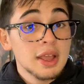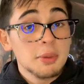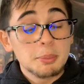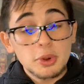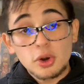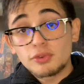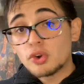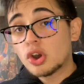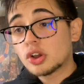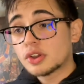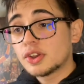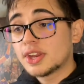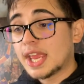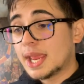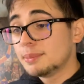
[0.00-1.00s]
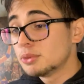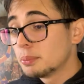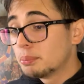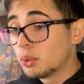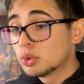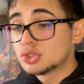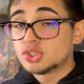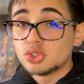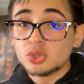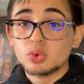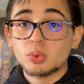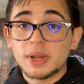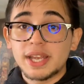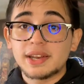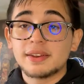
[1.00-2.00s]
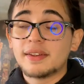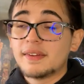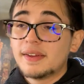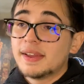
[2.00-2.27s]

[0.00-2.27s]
But overall, good game. The Bulls do win,